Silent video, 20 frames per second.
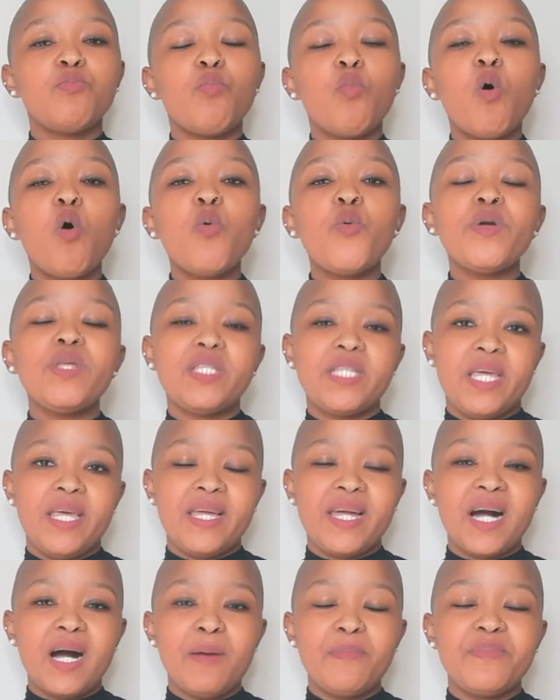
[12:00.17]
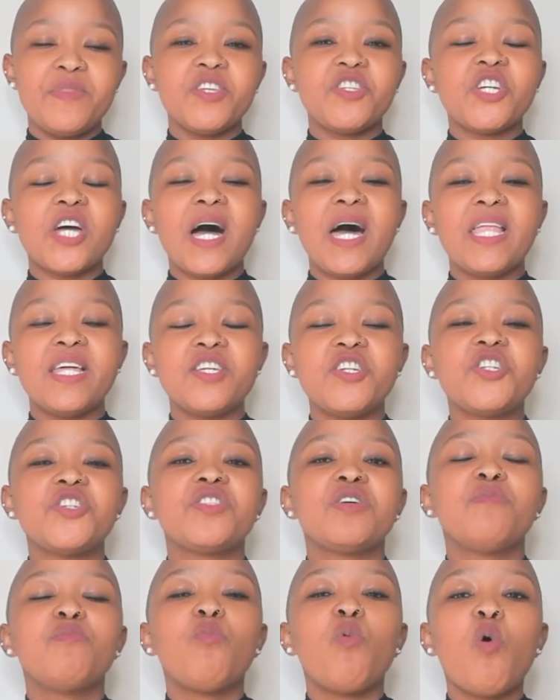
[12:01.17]
the more we take up the challenge,
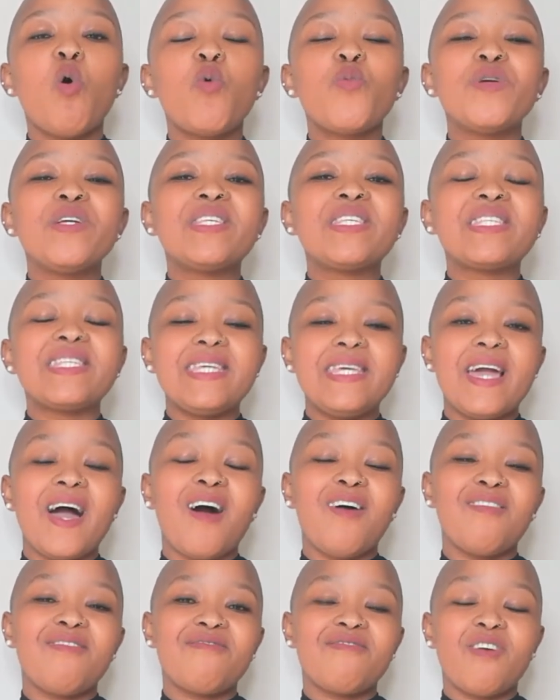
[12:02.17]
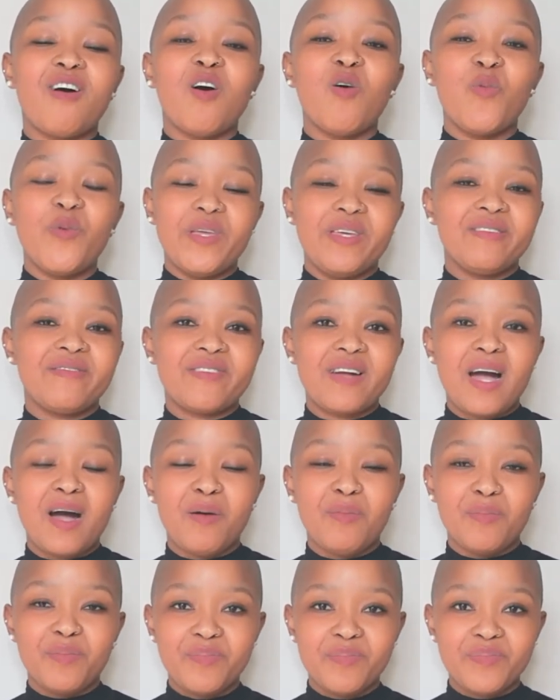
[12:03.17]
the more we see how far we have
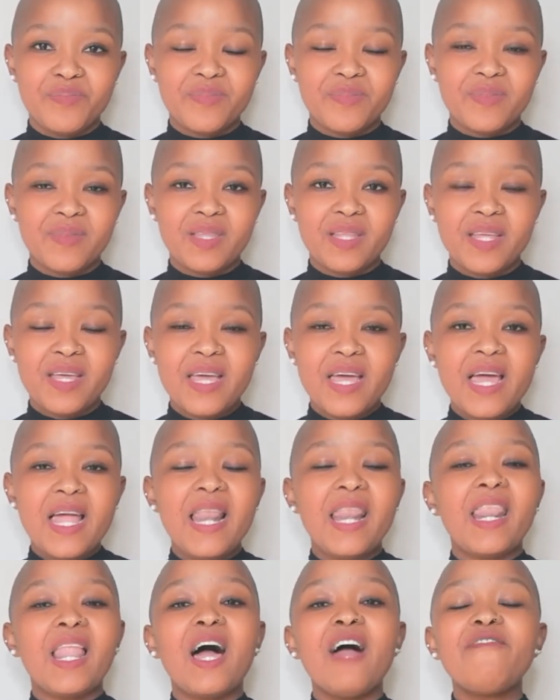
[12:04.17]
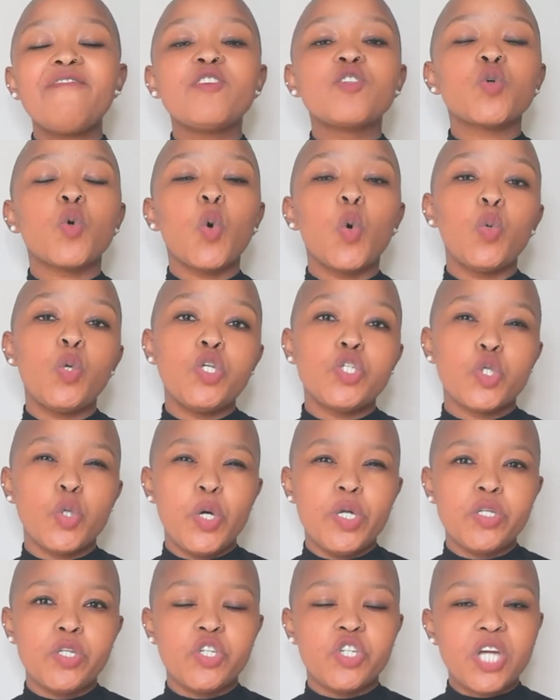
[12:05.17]
come. Life is always
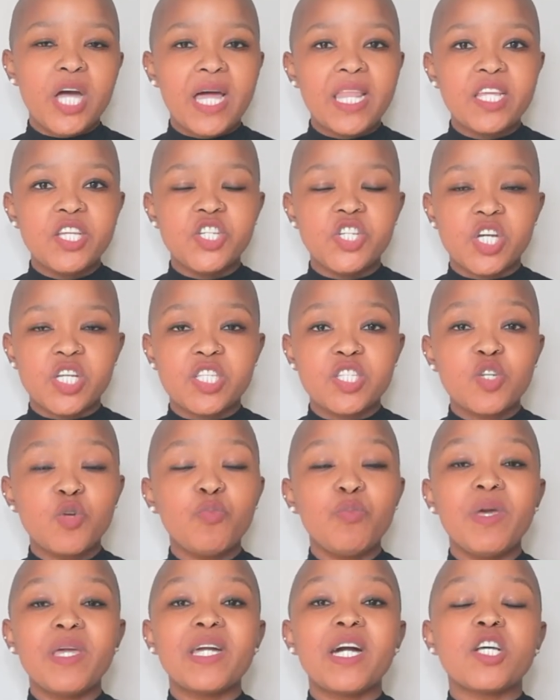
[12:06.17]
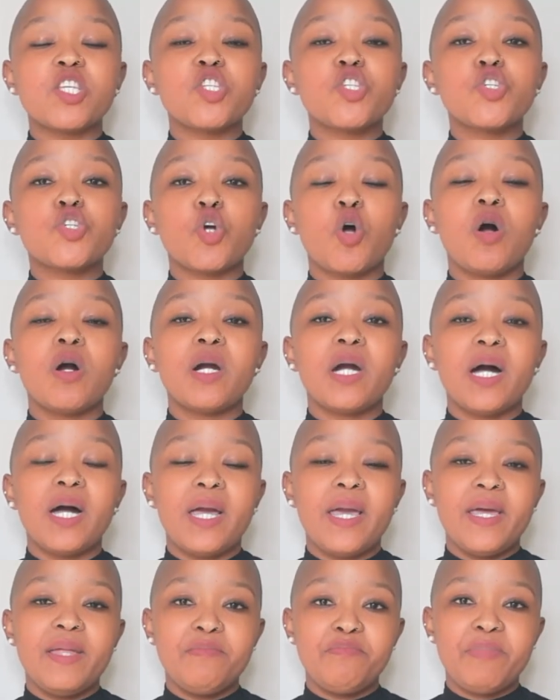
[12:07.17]
going to challenge us to make us stronger
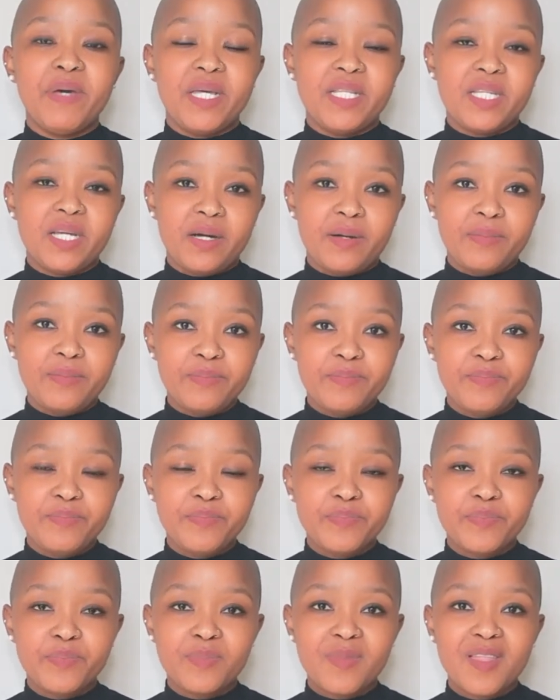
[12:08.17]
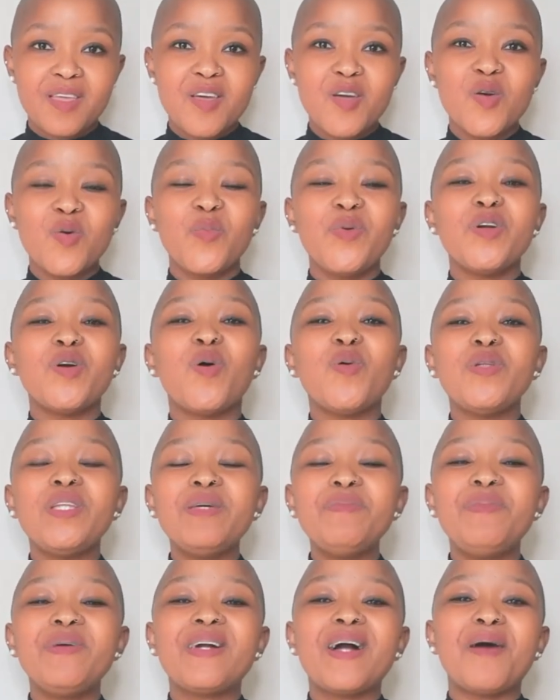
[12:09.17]
and better. We
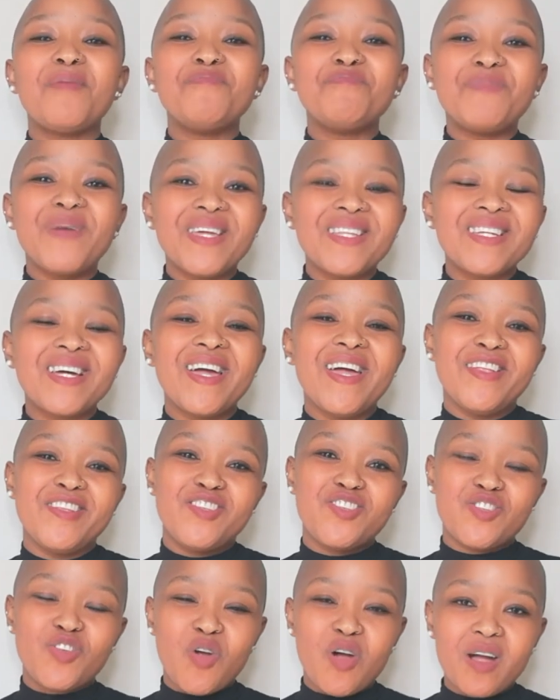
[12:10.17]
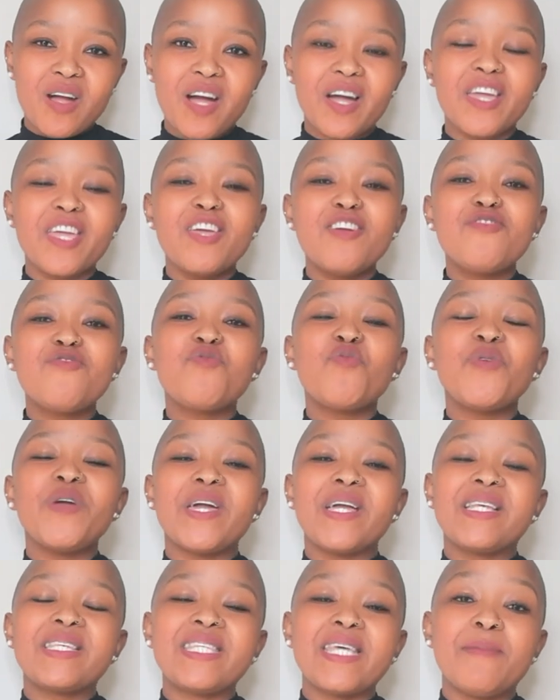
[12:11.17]
only become better and stronger if
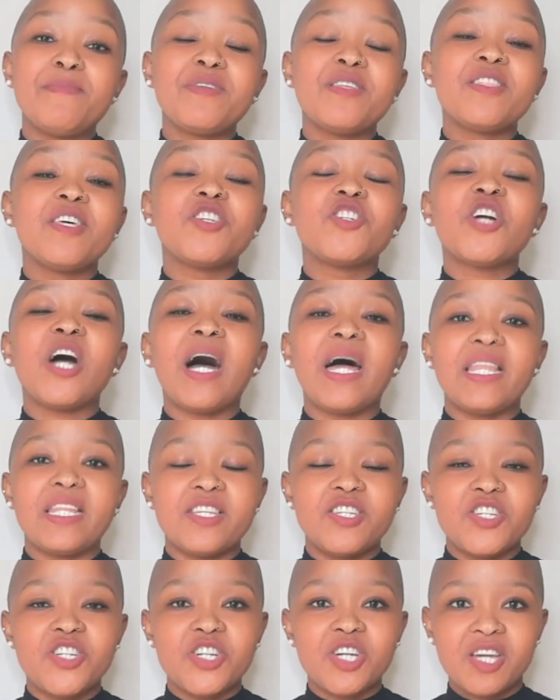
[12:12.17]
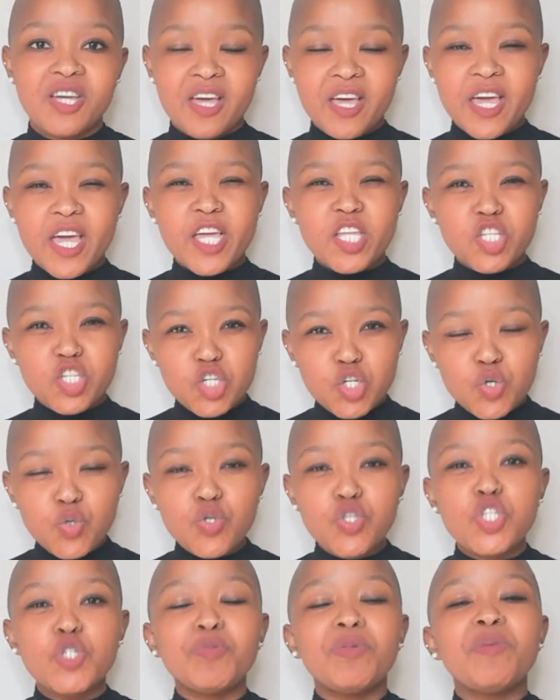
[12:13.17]
we accept the challenge and
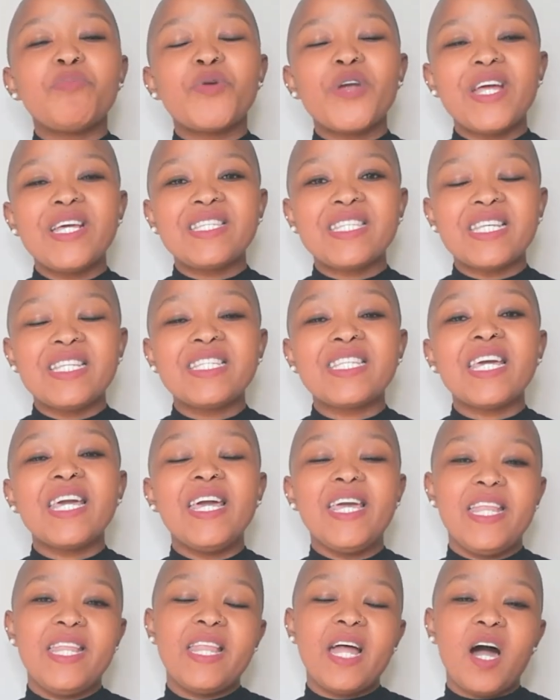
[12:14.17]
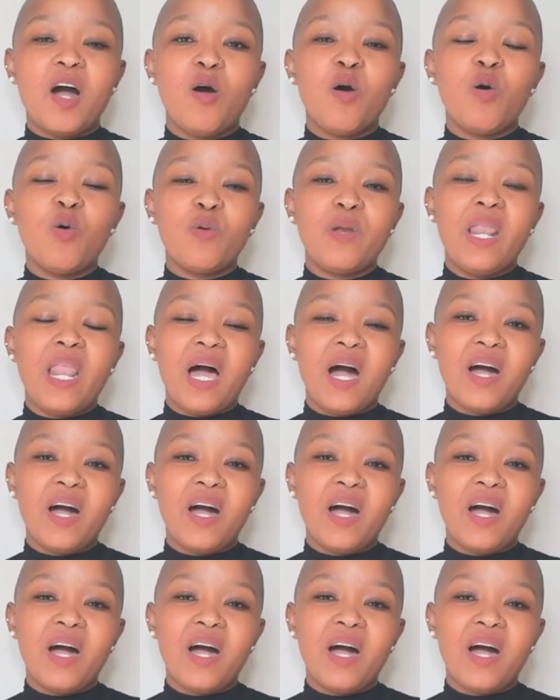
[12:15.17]
choose to be present in our own